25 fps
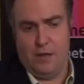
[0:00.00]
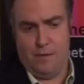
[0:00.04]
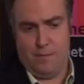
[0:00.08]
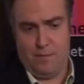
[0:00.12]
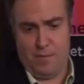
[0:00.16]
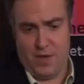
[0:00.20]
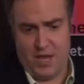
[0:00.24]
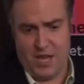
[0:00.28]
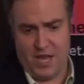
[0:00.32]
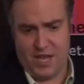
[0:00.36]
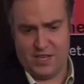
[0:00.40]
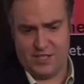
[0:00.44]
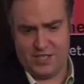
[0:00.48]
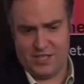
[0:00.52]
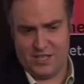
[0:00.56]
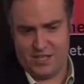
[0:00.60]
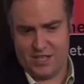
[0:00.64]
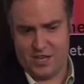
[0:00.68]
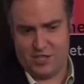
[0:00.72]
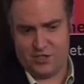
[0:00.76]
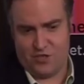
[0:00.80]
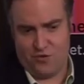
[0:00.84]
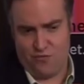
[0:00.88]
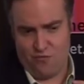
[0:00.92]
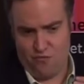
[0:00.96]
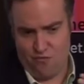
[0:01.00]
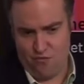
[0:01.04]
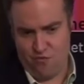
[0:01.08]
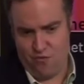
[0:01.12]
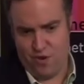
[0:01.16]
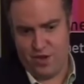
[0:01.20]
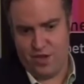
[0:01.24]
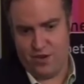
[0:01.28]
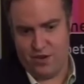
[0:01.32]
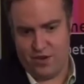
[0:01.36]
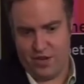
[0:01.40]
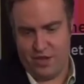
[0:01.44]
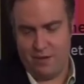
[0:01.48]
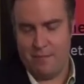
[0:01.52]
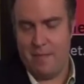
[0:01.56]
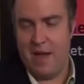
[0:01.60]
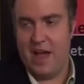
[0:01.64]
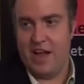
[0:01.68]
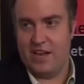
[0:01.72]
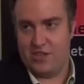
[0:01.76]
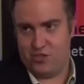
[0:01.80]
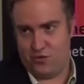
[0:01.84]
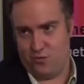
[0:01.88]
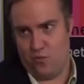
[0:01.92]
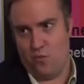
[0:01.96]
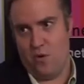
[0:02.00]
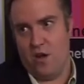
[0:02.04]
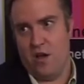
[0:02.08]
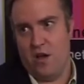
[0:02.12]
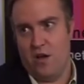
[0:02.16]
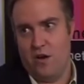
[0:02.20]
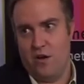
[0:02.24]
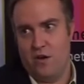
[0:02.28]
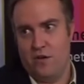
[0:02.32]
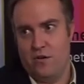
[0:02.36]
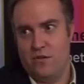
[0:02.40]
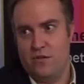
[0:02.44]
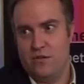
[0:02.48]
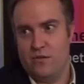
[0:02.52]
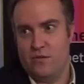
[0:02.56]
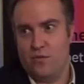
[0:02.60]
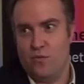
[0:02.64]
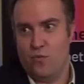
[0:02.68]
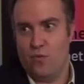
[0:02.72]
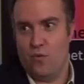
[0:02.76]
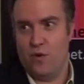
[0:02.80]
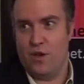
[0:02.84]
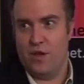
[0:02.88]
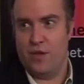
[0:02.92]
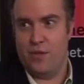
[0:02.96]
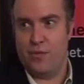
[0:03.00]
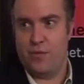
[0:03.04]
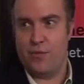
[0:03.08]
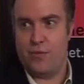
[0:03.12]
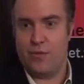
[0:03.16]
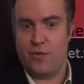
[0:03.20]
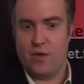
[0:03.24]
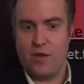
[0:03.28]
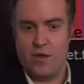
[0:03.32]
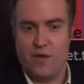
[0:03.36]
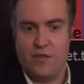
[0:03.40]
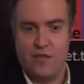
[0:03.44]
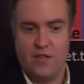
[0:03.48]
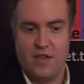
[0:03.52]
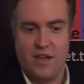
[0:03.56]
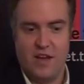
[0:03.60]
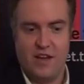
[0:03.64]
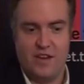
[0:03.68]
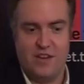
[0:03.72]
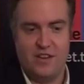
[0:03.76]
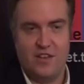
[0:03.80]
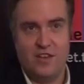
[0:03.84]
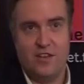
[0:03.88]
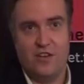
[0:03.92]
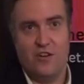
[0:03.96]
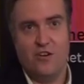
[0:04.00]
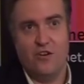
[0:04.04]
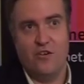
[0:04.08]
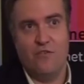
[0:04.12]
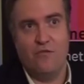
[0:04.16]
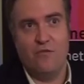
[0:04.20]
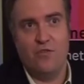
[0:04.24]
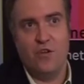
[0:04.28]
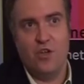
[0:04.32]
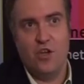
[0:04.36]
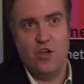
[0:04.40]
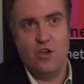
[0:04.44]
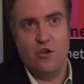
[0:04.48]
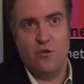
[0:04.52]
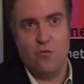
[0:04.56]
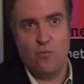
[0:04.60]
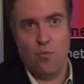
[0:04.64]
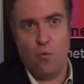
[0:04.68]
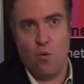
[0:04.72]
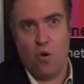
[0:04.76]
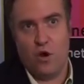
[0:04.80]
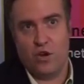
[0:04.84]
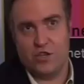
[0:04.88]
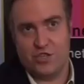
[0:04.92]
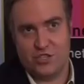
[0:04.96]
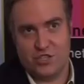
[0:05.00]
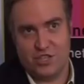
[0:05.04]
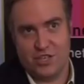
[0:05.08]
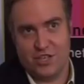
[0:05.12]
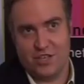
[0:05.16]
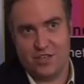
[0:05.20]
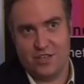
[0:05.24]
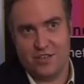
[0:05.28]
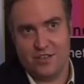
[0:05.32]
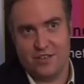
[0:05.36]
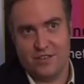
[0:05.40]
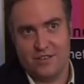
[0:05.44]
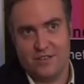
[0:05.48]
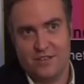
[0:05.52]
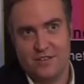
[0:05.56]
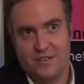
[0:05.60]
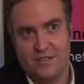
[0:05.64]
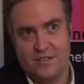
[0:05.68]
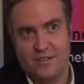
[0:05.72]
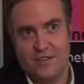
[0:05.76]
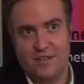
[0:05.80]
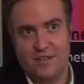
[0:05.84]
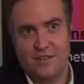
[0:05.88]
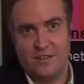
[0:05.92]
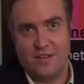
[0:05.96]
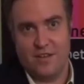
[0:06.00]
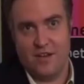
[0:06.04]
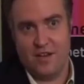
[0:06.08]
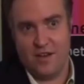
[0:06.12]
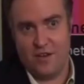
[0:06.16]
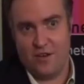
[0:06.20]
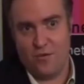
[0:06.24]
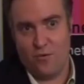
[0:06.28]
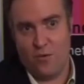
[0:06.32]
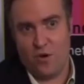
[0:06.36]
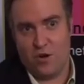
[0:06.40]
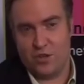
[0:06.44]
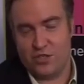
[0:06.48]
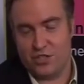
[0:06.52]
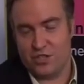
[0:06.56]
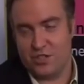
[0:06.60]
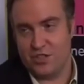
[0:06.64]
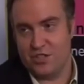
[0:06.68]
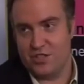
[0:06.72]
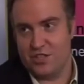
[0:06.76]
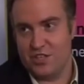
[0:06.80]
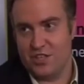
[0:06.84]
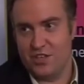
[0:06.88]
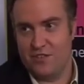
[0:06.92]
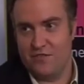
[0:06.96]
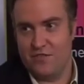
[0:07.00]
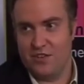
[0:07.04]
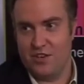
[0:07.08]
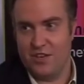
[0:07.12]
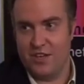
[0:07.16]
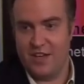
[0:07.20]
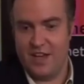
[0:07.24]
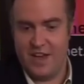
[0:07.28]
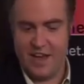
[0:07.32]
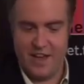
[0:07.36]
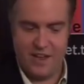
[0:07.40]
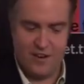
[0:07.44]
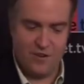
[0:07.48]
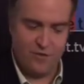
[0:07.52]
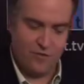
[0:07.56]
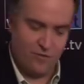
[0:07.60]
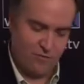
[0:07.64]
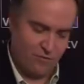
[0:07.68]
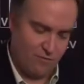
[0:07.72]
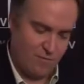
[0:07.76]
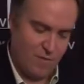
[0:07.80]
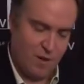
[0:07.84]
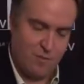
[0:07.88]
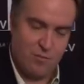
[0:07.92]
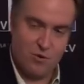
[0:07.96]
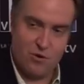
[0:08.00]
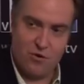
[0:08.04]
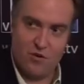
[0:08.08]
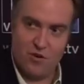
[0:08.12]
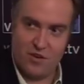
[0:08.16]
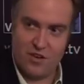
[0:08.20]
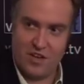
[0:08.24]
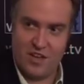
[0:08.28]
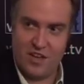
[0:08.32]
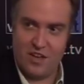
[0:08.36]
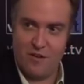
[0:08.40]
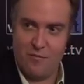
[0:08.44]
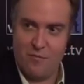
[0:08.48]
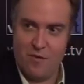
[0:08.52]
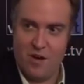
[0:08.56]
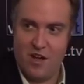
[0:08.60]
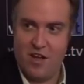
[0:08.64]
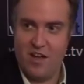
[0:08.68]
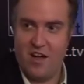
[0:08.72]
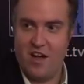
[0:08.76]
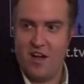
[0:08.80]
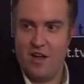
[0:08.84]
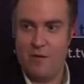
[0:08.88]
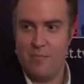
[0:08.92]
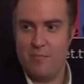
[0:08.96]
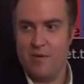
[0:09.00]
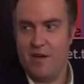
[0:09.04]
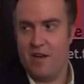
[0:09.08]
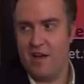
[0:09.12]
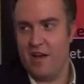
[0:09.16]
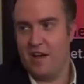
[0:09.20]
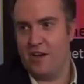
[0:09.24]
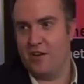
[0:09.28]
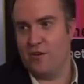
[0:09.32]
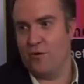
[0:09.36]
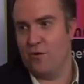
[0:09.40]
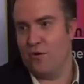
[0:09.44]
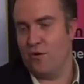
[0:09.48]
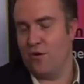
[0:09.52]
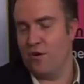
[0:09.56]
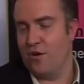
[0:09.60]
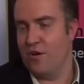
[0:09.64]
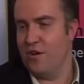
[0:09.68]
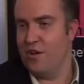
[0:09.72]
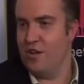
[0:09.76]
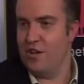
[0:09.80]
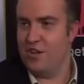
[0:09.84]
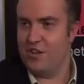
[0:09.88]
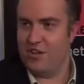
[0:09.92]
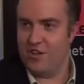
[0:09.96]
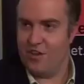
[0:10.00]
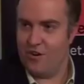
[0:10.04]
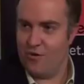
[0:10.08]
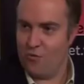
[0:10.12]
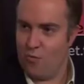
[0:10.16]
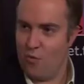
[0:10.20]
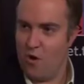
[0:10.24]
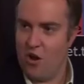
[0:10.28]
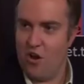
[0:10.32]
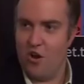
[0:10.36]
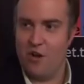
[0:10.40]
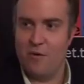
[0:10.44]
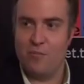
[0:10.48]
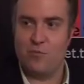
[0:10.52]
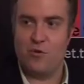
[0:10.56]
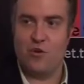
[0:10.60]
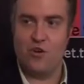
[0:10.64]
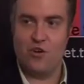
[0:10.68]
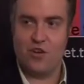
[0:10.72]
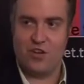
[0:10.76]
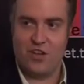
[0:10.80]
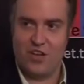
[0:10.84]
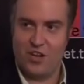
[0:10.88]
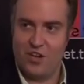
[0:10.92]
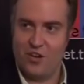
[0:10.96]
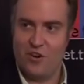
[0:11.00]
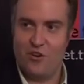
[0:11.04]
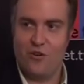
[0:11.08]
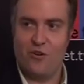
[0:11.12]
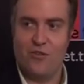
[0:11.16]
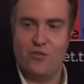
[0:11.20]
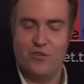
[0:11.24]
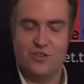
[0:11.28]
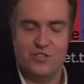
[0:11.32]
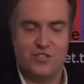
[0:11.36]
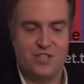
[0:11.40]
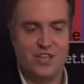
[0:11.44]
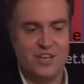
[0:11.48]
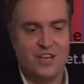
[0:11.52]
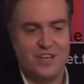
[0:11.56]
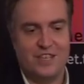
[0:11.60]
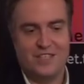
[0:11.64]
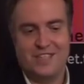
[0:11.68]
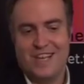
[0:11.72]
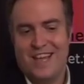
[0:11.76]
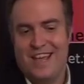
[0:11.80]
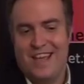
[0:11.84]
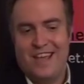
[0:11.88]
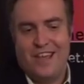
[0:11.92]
because it doesn't really match well with the idea of watching the TV and maybe looking at my iPad or, you know, while I'm cooking and all those things.